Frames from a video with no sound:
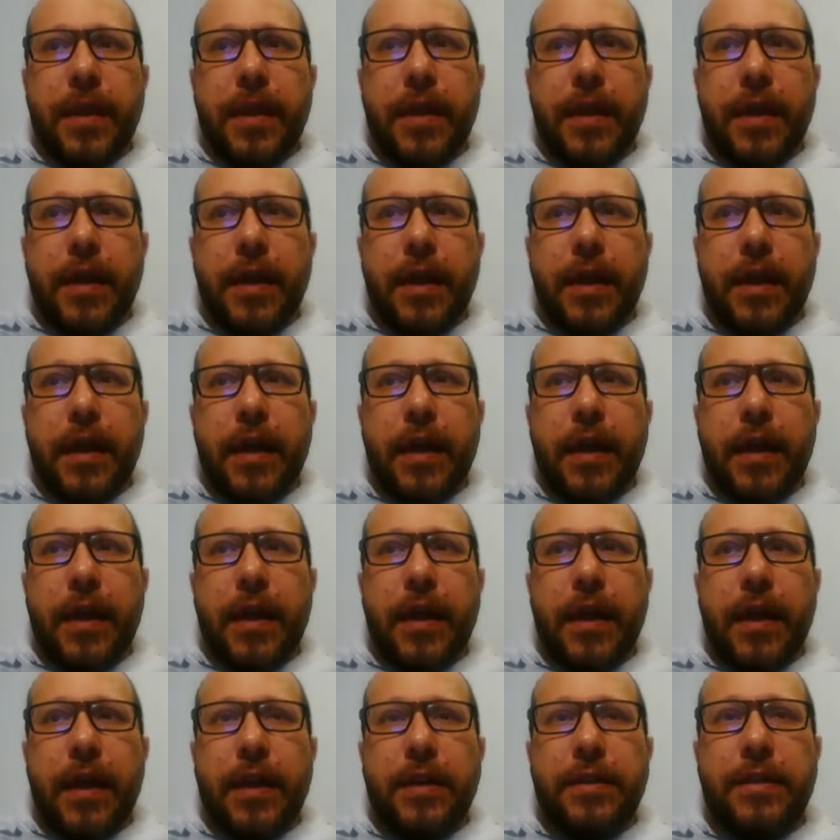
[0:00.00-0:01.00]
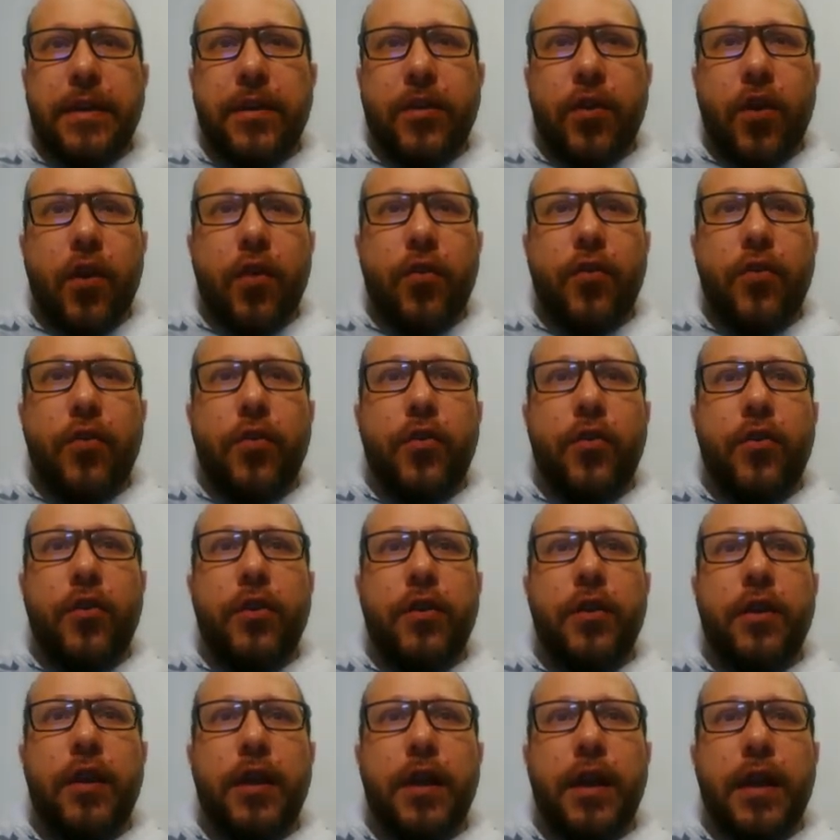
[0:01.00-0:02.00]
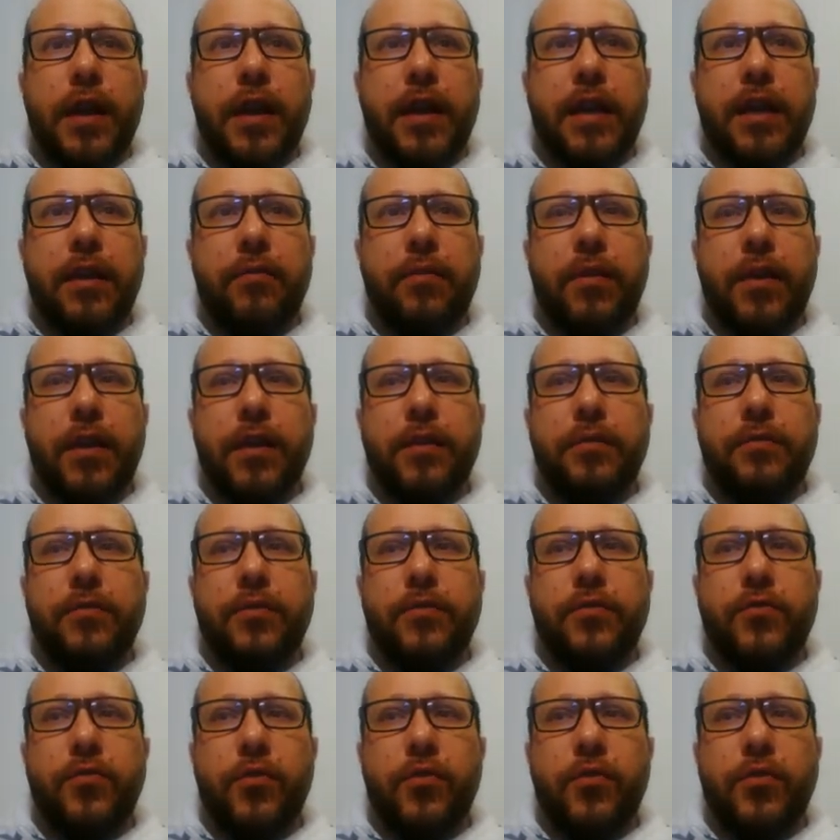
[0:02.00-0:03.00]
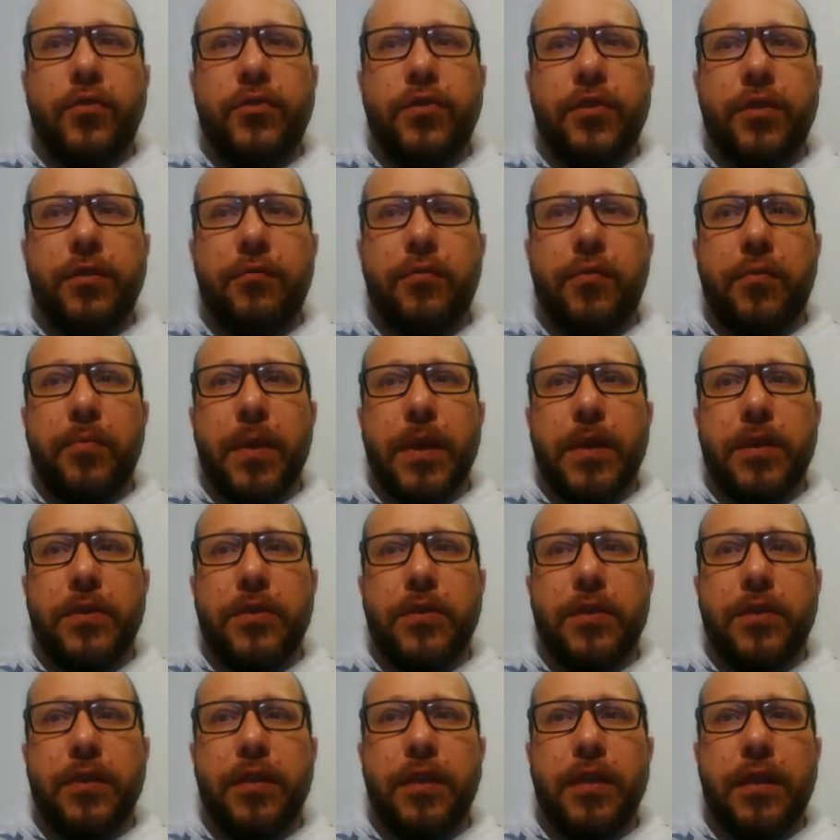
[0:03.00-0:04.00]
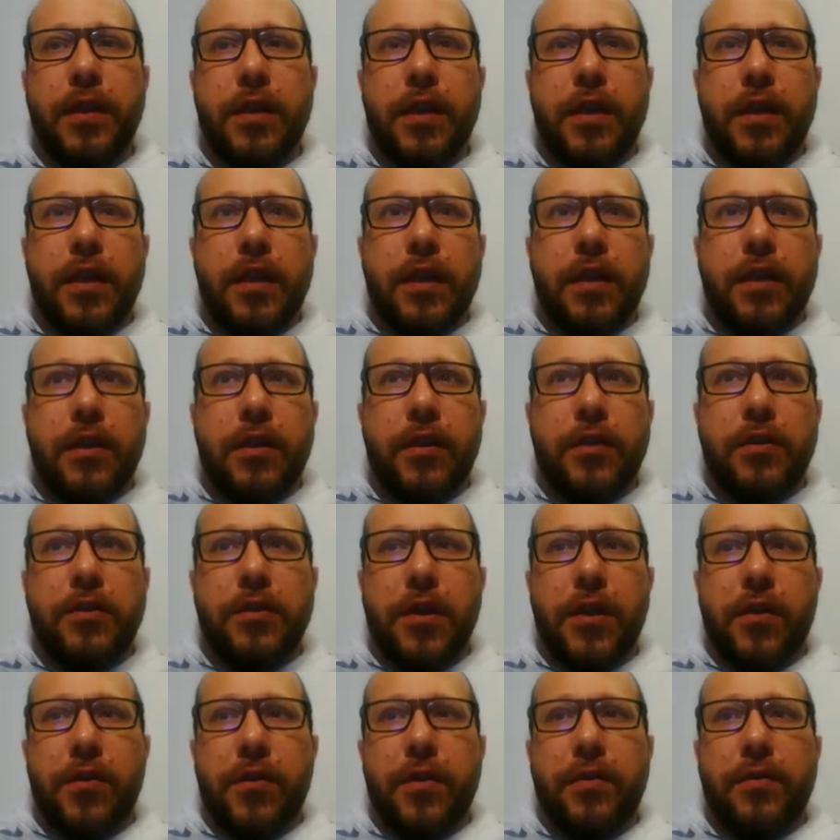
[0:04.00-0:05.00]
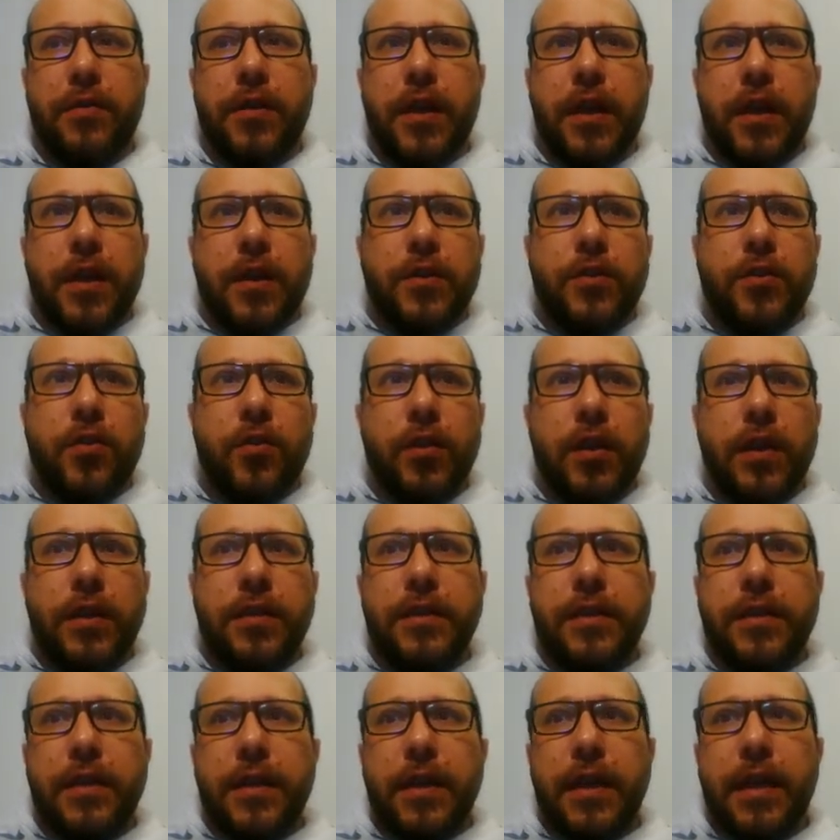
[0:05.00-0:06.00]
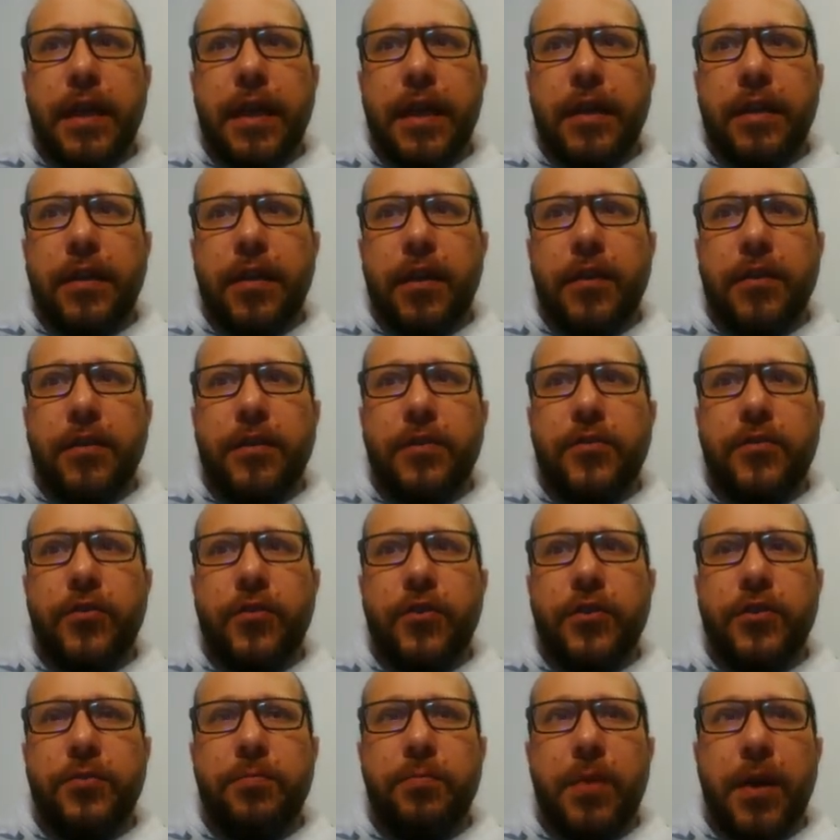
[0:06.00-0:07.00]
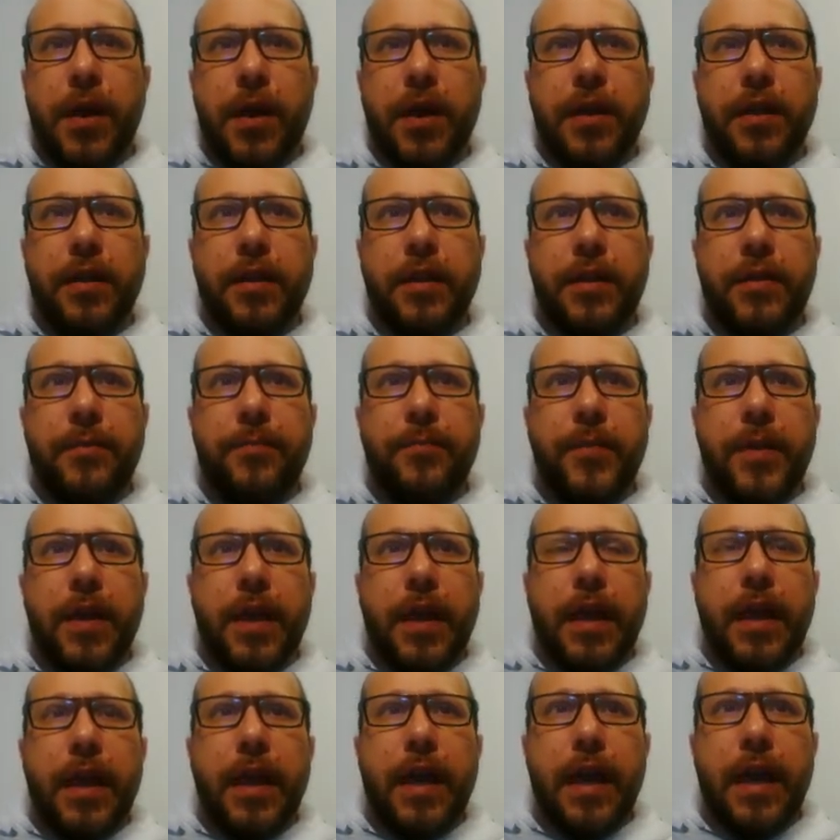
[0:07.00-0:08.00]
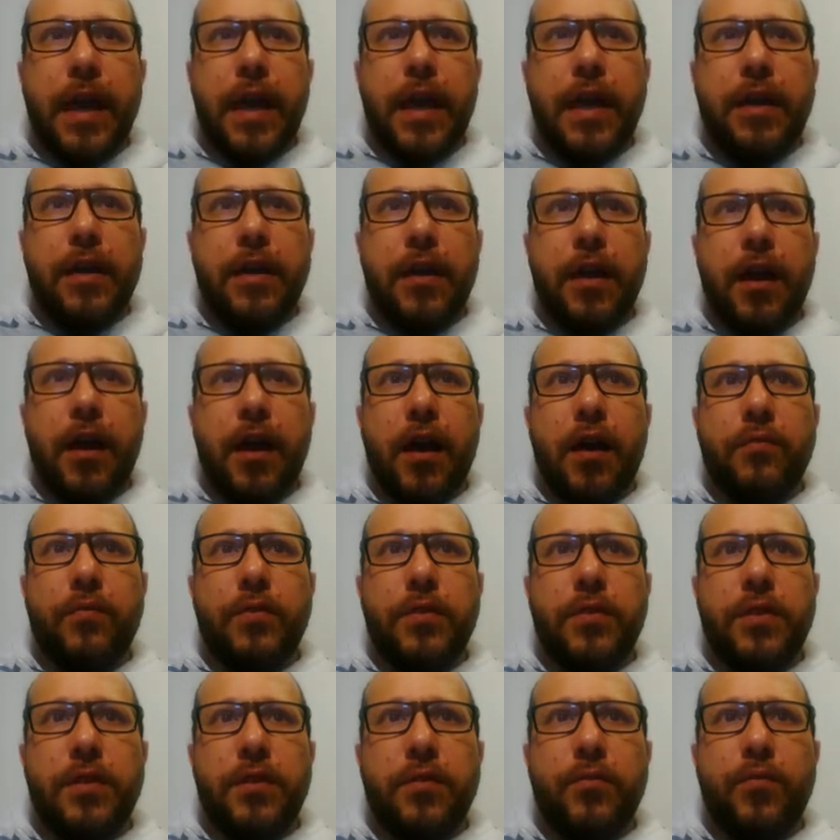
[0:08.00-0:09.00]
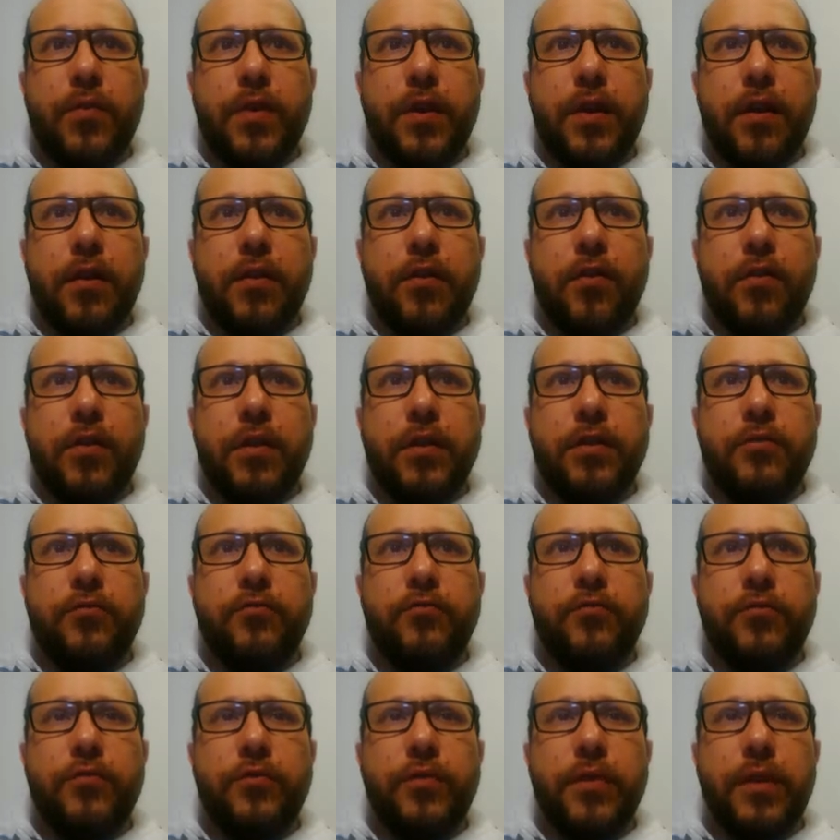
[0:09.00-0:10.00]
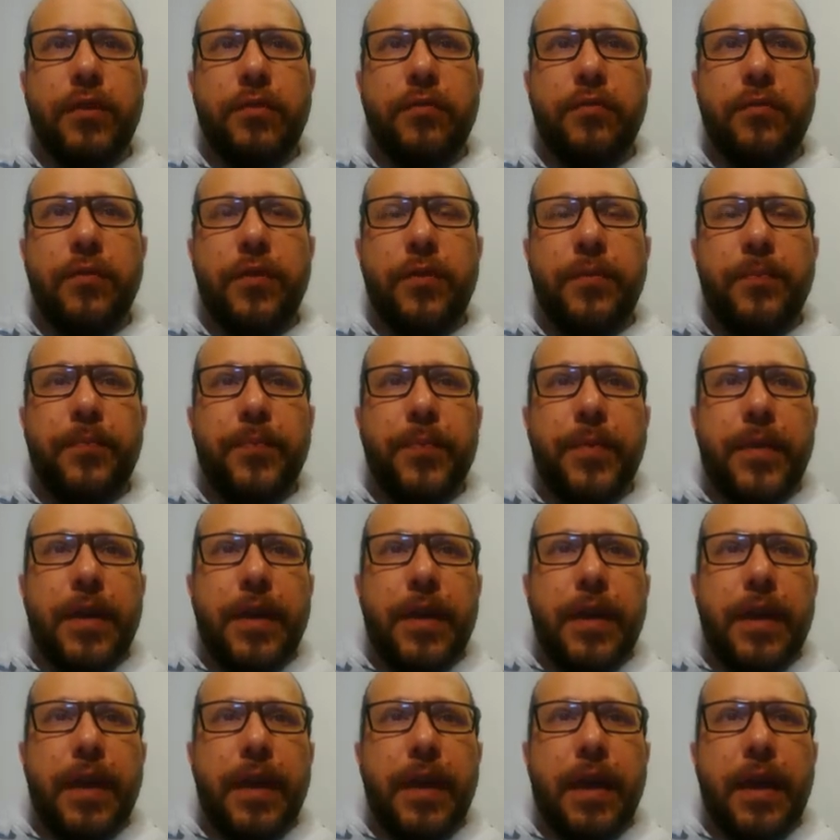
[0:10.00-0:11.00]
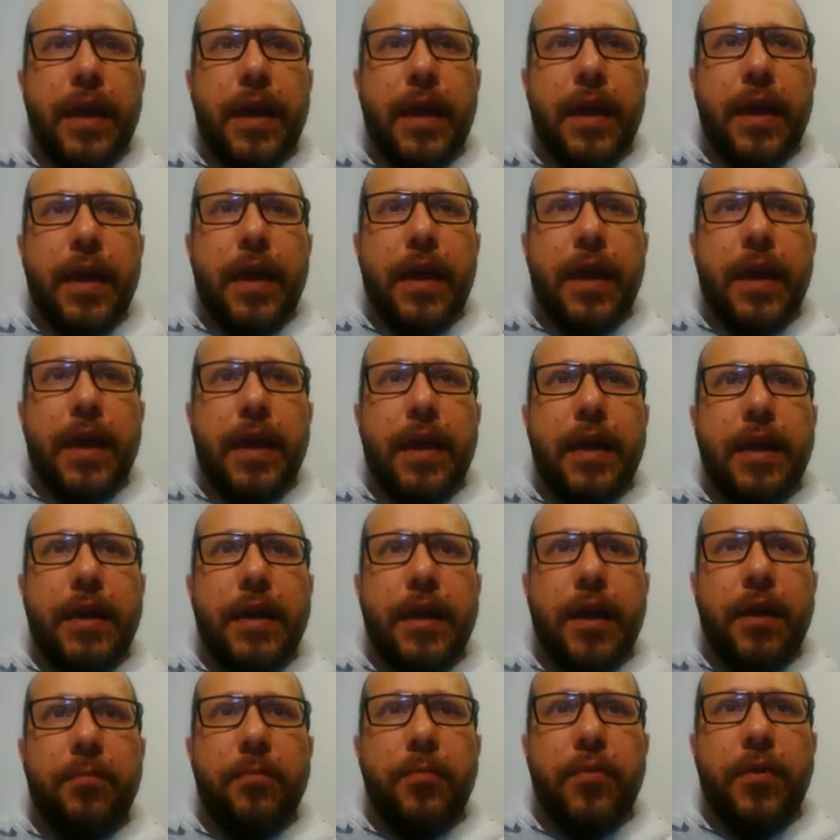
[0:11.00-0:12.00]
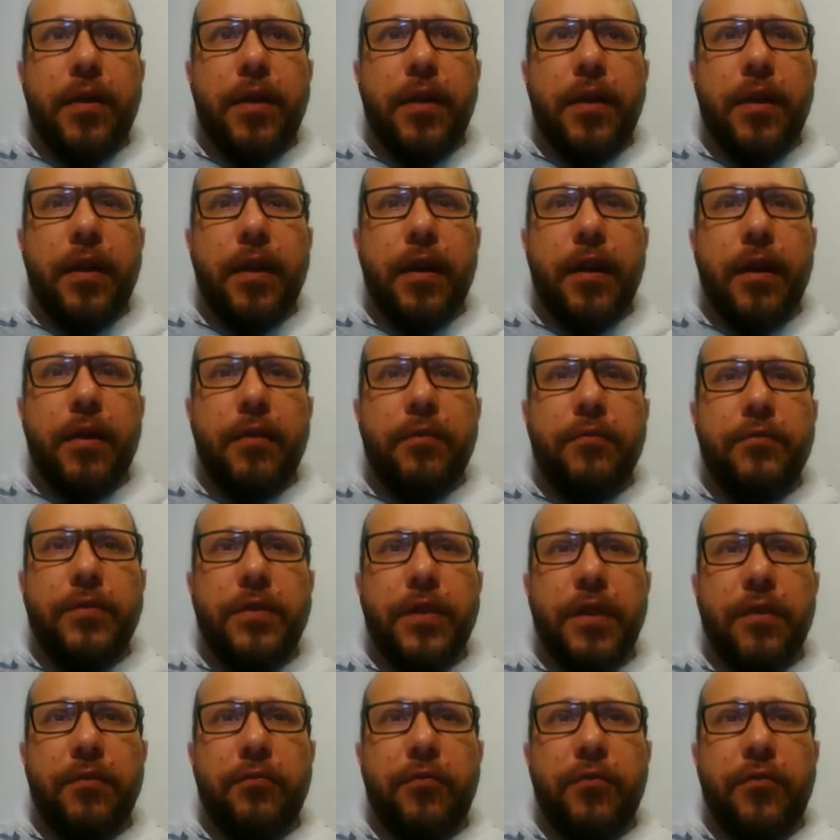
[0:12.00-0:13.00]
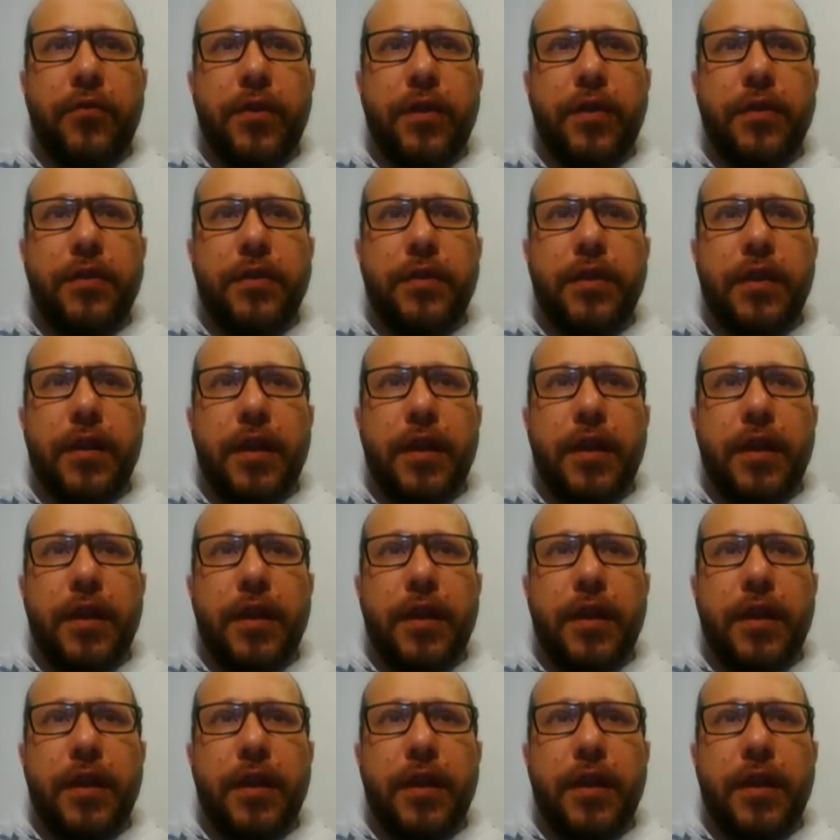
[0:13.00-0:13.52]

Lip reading: as another equivalent search information criterion. So let's hit on the search button, and obviously we are going to retrieve a number of different